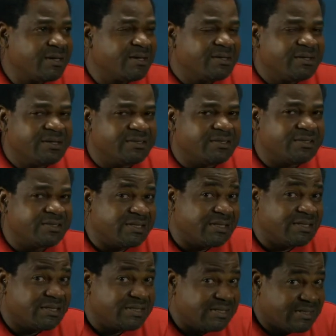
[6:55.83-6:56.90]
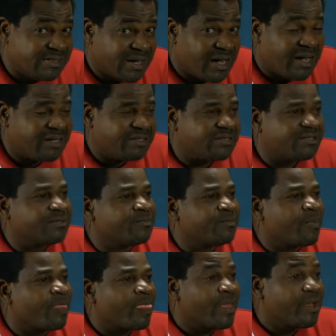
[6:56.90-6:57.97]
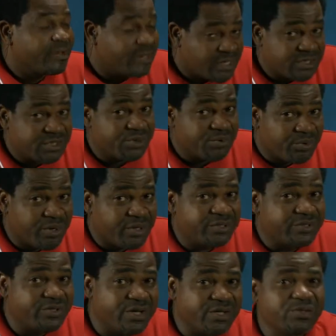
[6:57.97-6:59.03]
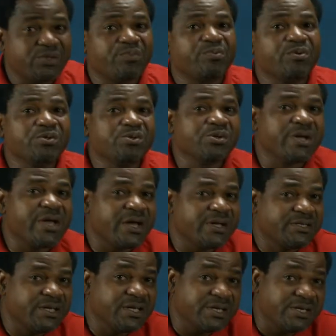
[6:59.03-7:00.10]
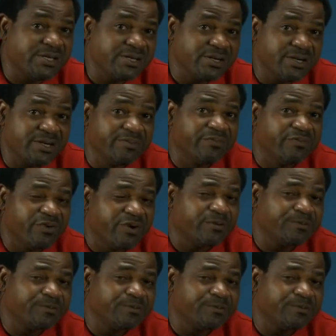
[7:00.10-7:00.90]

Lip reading: It is italicized. And that is the word you are supposed to get a synonym for.